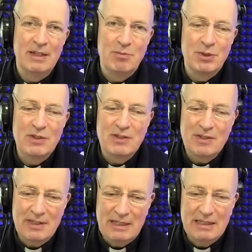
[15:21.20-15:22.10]
but
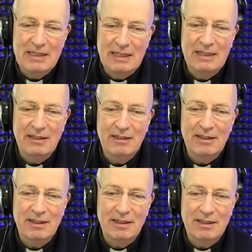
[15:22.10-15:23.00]
see again
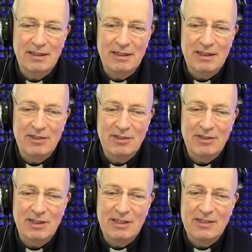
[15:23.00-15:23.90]
that
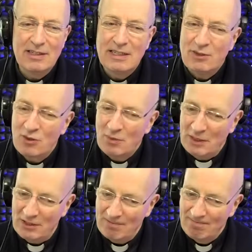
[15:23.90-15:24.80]
it's an
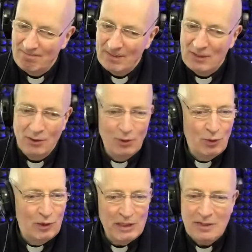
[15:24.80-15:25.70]
instrument. It's
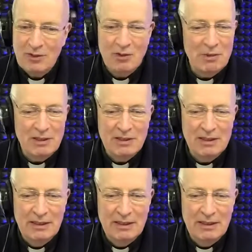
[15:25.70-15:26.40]
only an instrument.